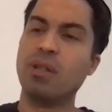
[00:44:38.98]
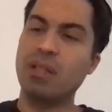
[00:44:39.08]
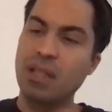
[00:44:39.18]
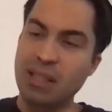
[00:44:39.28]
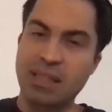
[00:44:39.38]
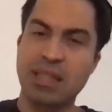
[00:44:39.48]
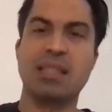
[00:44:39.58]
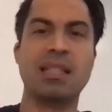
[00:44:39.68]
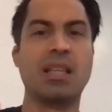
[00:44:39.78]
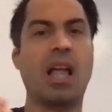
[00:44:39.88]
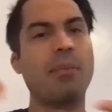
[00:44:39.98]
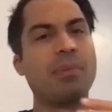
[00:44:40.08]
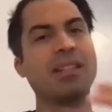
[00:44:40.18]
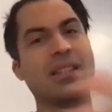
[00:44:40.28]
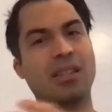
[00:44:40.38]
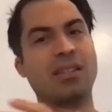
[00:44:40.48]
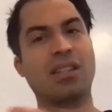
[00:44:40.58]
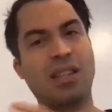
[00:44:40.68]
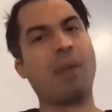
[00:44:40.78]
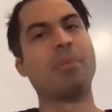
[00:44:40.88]
existing lobby to
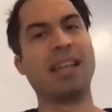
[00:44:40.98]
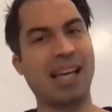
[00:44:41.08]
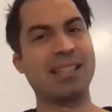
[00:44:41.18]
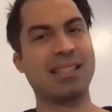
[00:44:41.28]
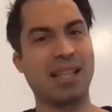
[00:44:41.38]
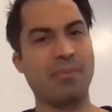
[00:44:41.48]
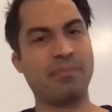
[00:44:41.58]
lobby against them.